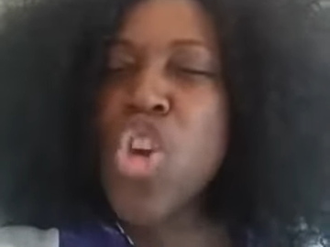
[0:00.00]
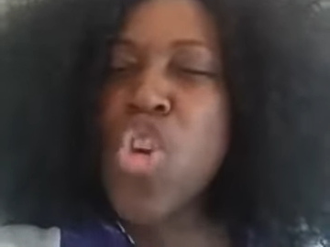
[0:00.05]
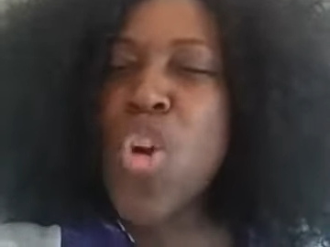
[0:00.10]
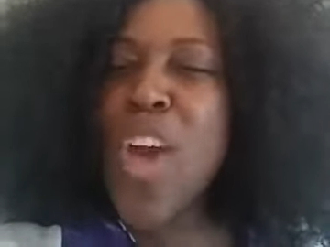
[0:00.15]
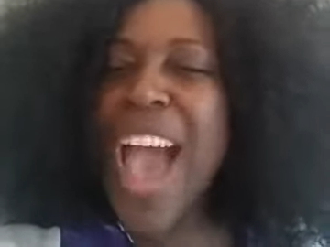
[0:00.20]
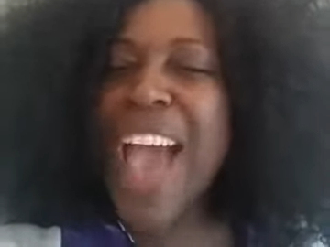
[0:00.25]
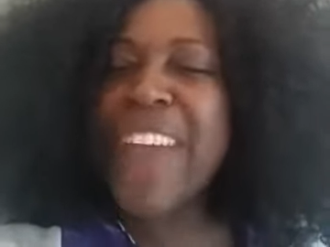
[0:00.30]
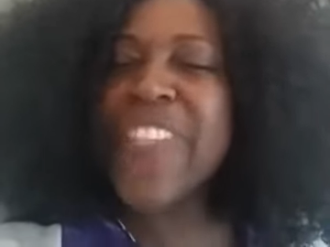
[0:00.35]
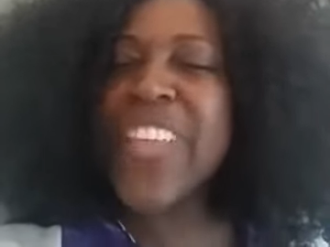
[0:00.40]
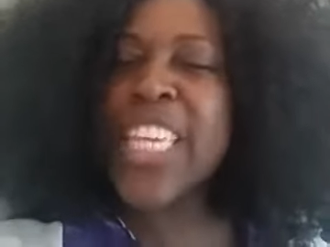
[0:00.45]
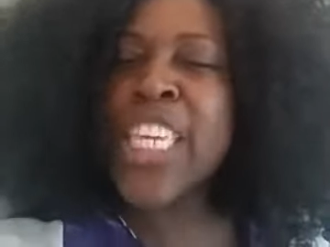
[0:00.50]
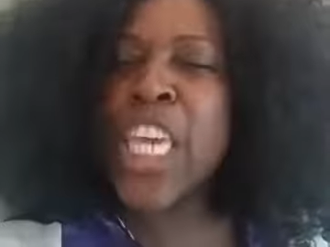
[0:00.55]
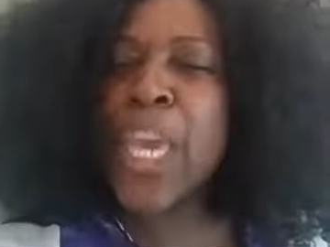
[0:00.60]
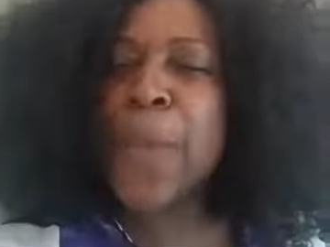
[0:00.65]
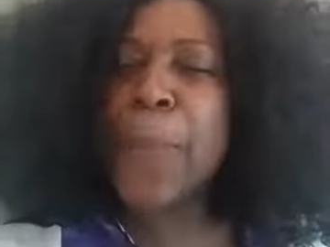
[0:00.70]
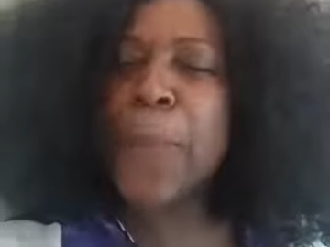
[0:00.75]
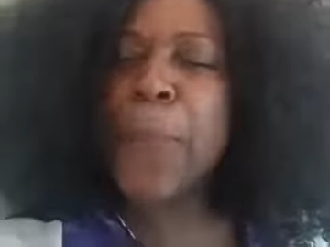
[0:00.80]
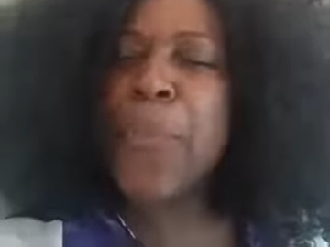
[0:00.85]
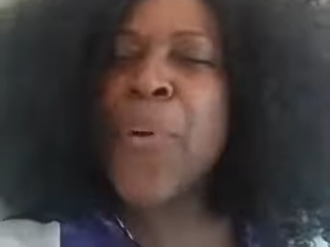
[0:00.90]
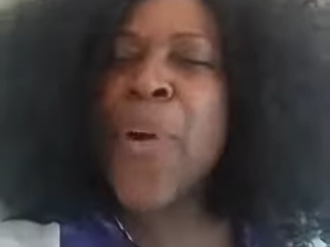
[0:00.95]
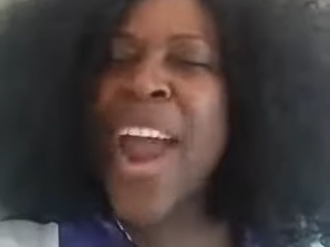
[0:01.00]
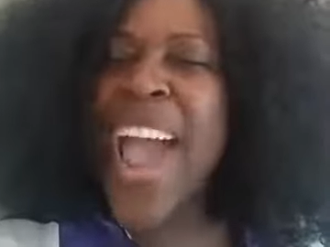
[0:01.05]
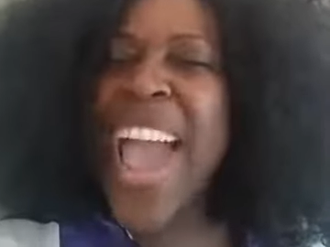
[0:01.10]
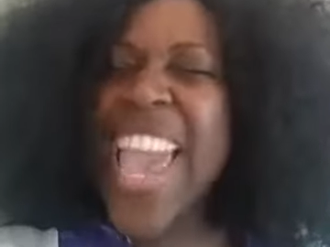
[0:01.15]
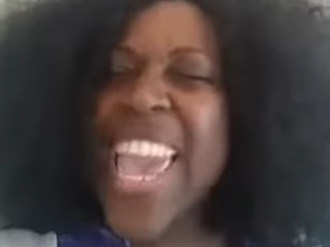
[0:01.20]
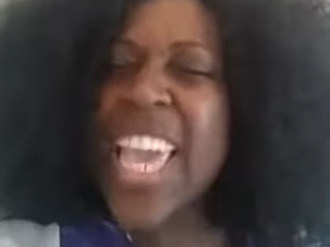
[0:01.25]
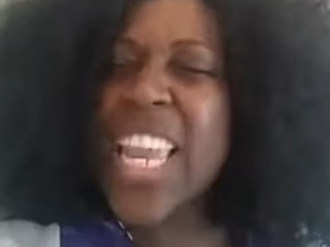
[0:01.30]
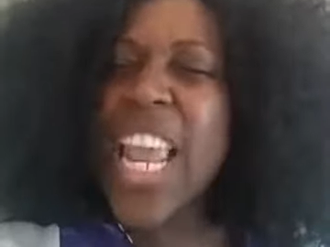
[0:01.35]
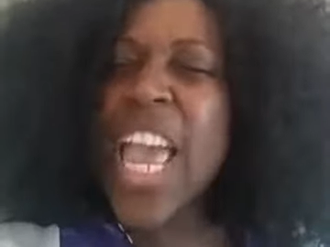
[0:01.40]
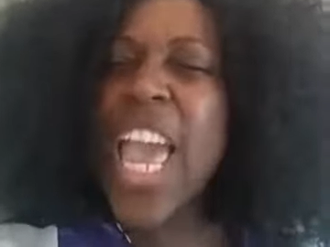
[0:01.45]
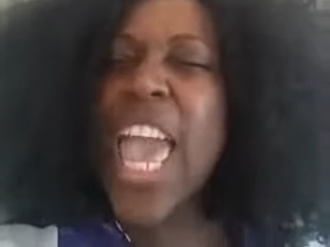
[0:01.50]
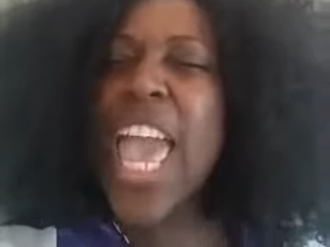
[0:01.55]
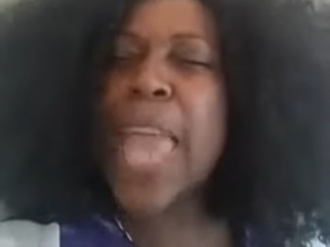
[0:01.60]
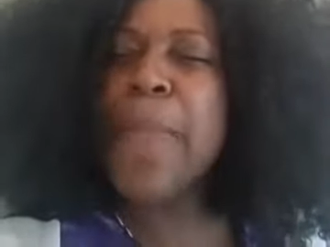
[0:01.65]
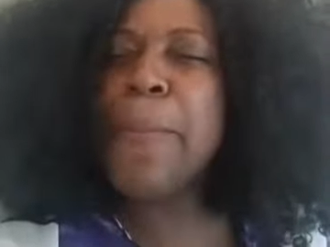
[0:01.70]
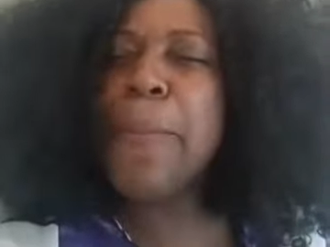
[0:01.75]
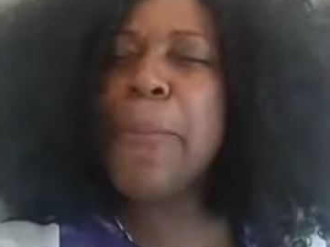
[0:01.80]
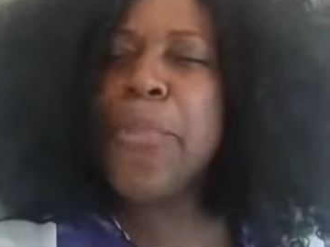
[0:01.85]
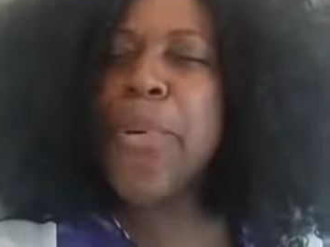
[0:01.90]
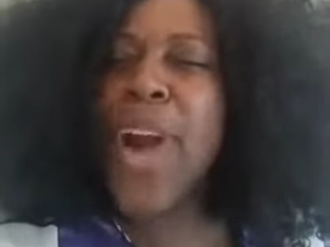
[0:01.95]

You have to keep praying and